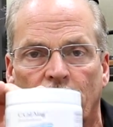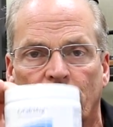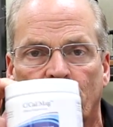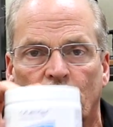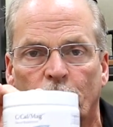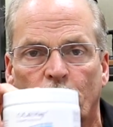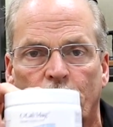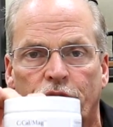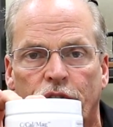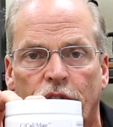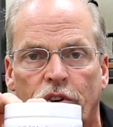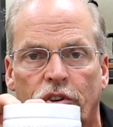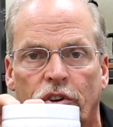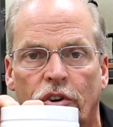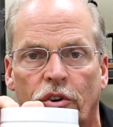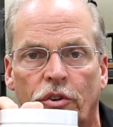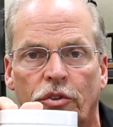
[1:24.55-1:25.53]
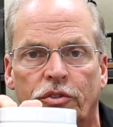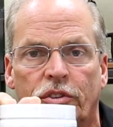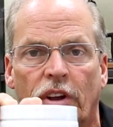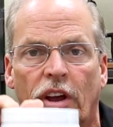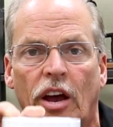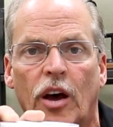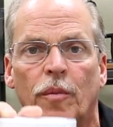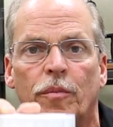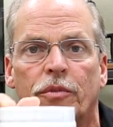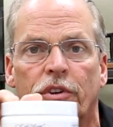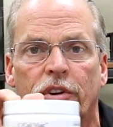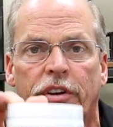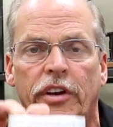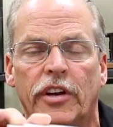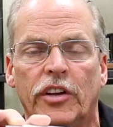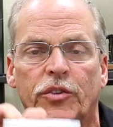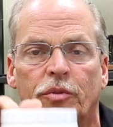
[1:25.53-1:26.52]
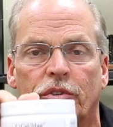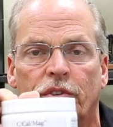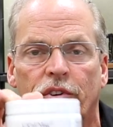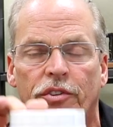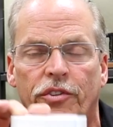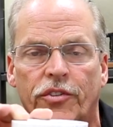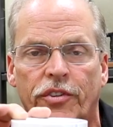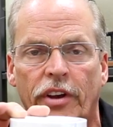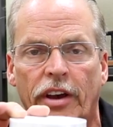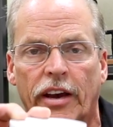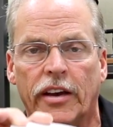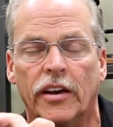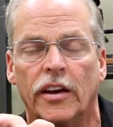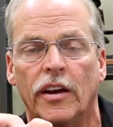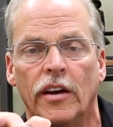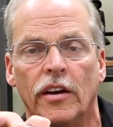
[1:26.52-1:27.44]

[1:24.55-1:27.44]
This is what you use to help your kids when they're sick,